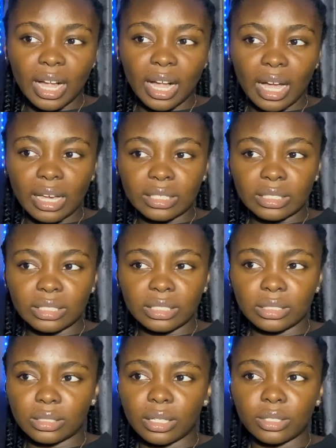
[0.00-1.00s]
and she
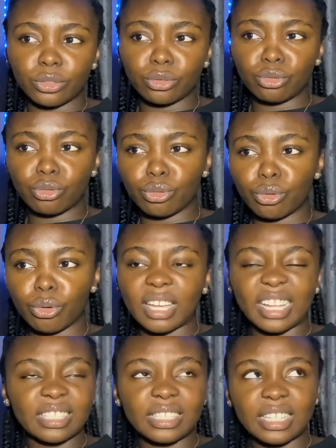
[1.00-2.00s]
says no
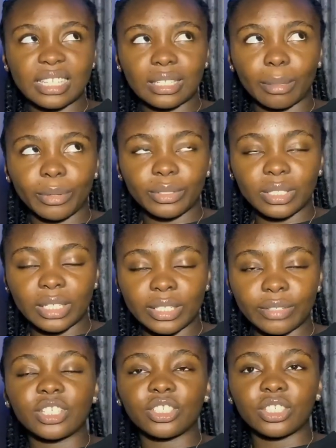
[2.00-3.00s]
as he's about to
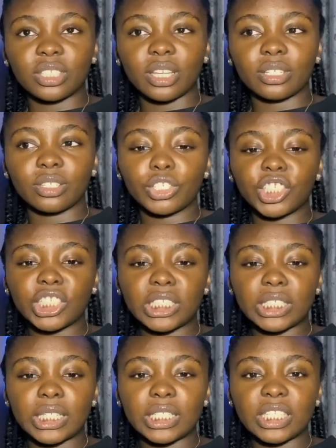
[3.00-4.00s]
leave she says she
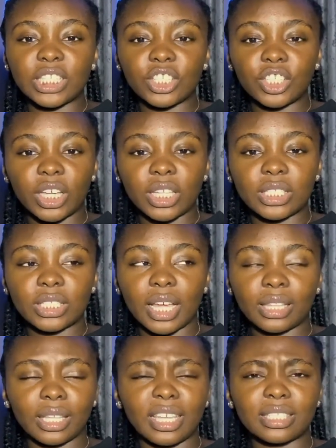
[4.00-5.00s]
needs his shirts
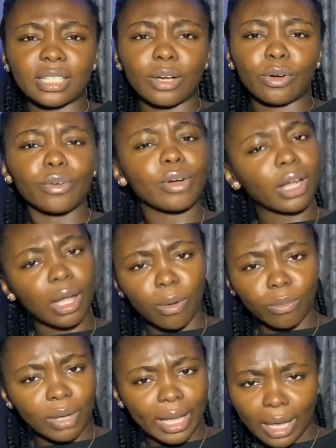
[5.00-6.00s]
and then he's like oh i
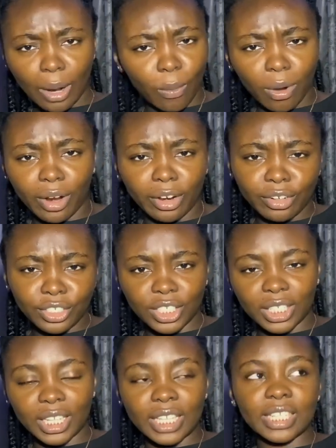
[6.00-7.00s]
can't i can't walk around
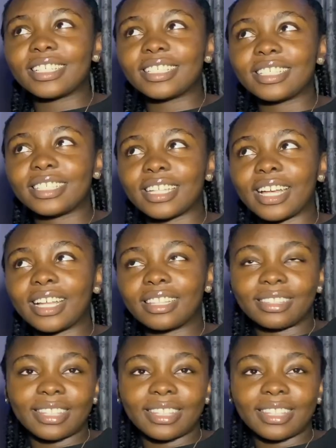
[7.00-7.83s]
shirtless she's like